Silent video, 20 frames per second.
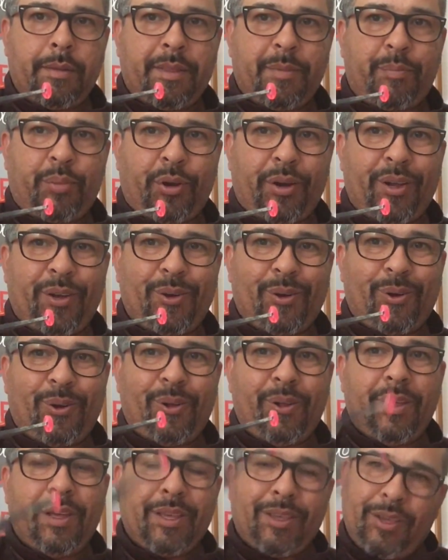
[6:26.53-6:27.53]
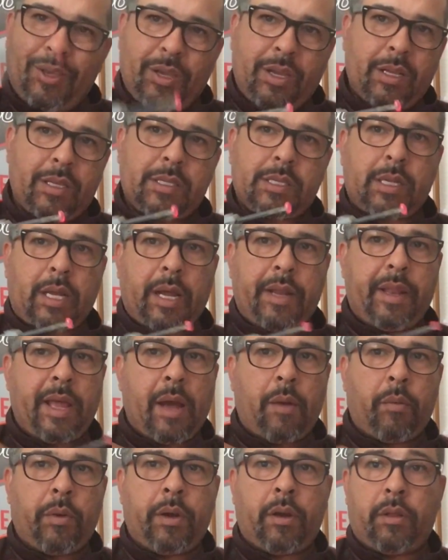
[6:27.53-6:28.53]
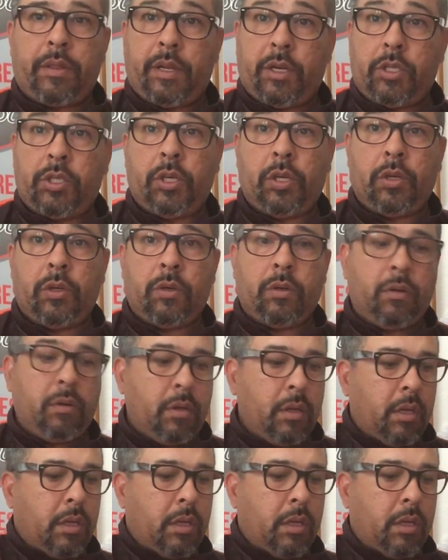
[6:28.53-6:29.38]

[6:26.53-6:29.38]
Pretty cool. You could slide that one on there too,